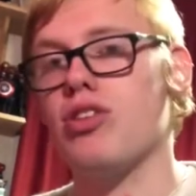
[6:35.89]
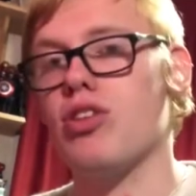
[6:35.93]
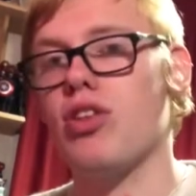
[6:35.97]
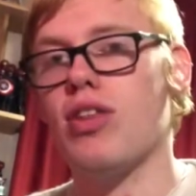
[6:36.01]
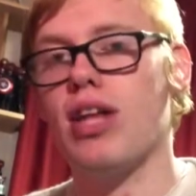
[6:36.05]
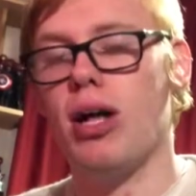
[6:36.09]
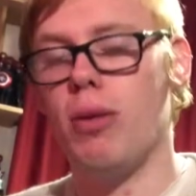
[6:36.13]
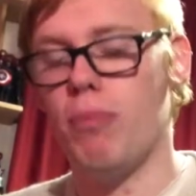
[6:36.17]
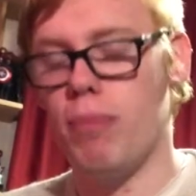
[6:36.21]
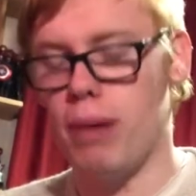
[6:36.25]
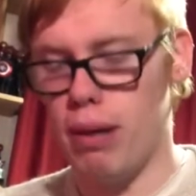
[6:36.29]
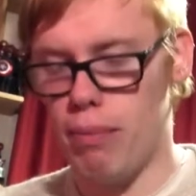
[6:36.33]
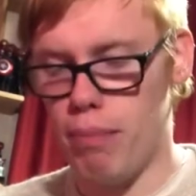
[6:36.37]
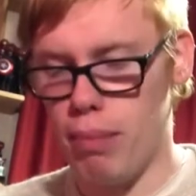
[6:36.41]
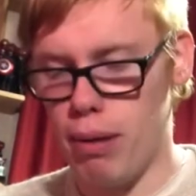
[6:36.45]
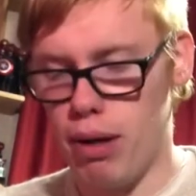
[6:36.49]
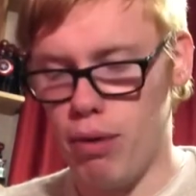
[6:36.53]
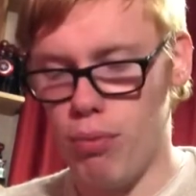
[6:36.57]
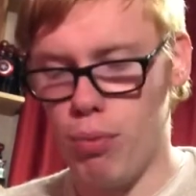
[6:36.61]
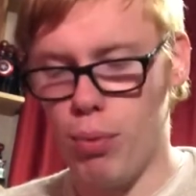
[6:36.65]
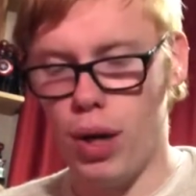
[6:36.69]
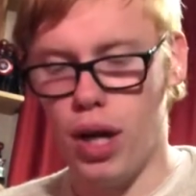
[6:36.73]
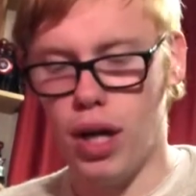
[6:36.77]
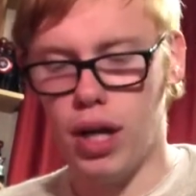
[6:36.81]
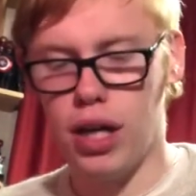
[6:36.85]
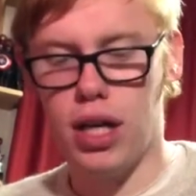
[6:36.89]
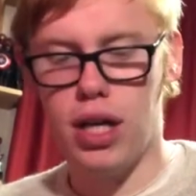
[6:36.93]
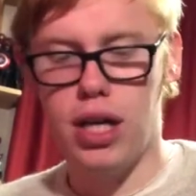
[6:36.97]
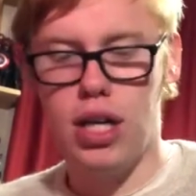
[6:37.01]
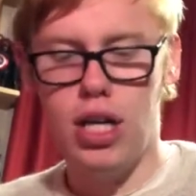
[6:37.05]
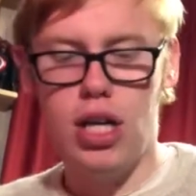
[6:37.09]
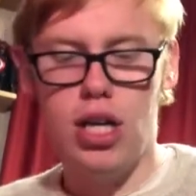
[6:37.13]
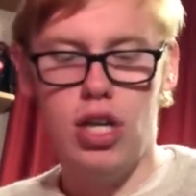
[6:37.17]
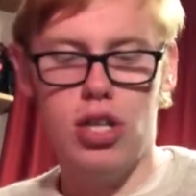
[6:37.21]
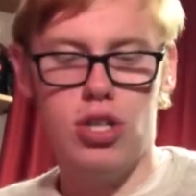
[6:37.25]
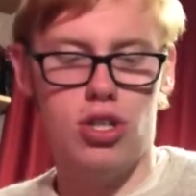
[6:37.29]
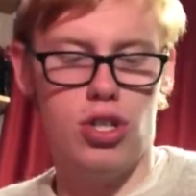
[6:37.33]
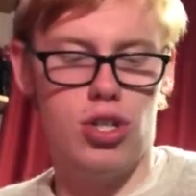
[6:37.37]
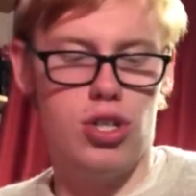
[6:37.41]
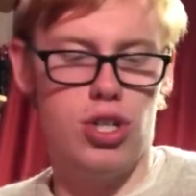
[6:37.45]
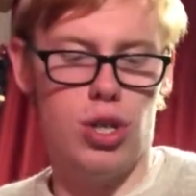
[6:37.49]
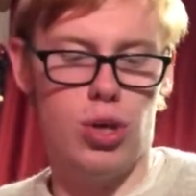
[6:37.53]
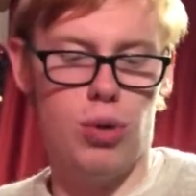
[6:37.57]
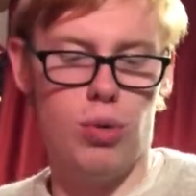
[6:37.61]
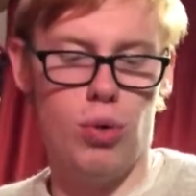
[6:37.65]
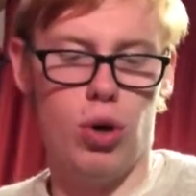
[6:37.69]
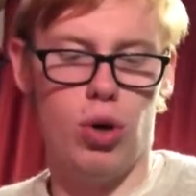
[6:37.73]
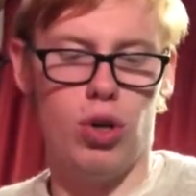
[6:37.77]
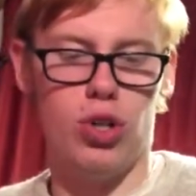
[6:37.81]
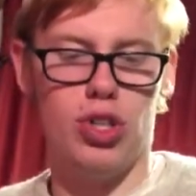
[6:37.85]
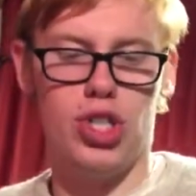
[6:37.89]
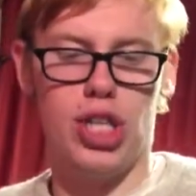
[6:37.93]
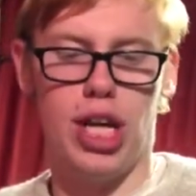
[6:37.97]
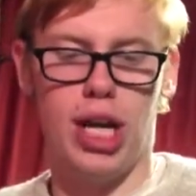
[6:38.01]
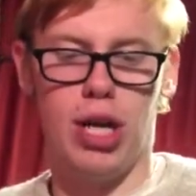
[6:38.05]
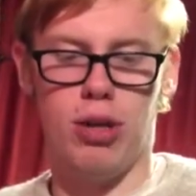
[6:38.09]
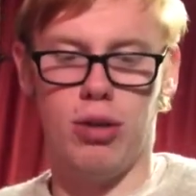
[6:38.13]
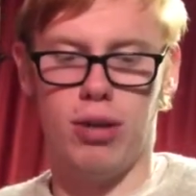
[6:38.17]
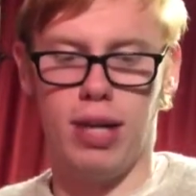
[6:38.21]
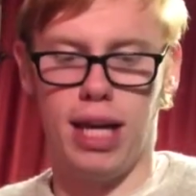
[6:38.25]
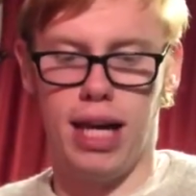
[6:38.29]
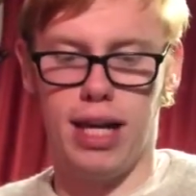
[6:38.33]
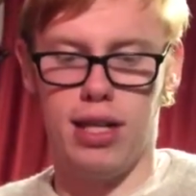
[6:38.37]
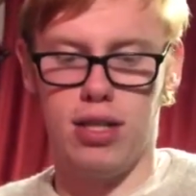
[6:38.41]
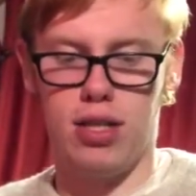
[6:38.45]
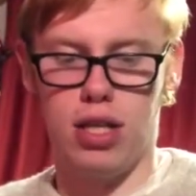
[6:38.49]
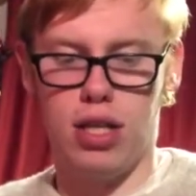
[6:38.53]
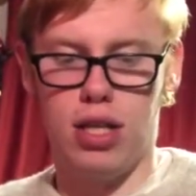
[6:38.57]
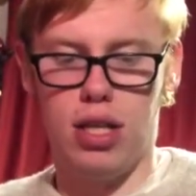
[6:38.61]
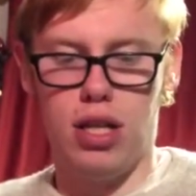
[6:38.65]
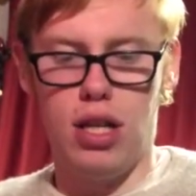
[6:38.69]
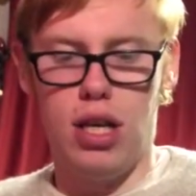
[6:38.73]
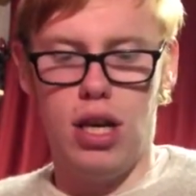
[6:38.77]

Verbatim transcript: so that'll be a bit of work to do on Shadowcat,